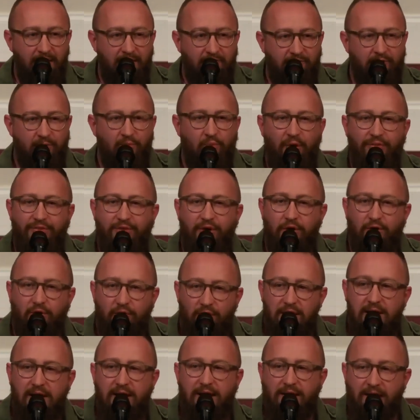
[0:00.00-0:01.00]
from what the
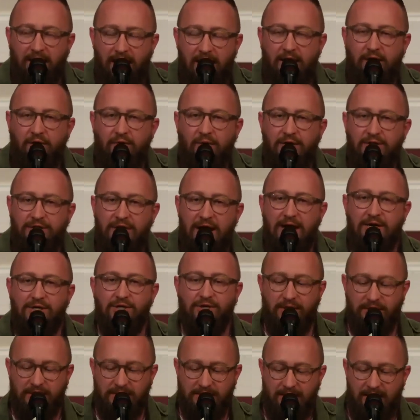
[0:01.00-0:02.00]
Greek language
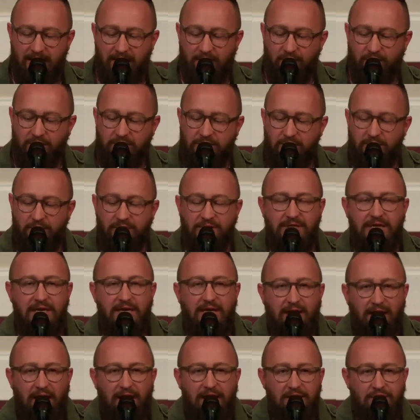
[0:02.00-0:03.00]
actually said, which it was
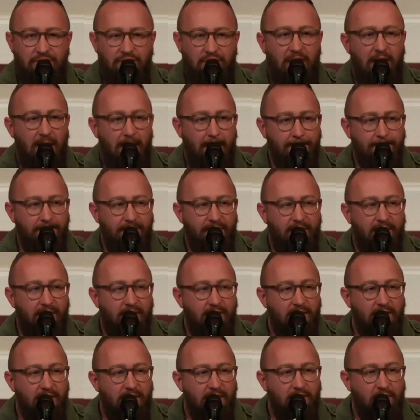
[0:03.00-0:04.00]
ecclesia,
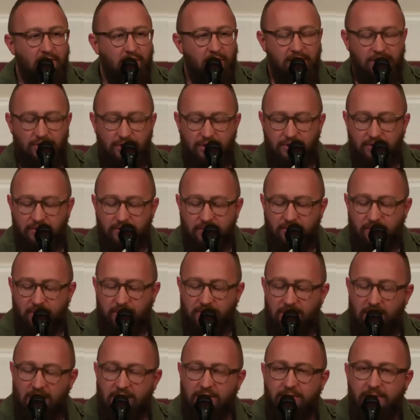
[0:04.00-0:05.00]
which we
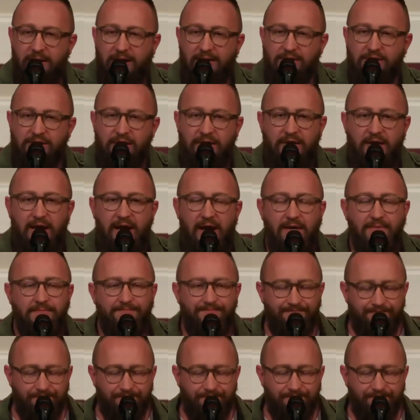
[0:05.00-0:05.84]
talked about Sunday.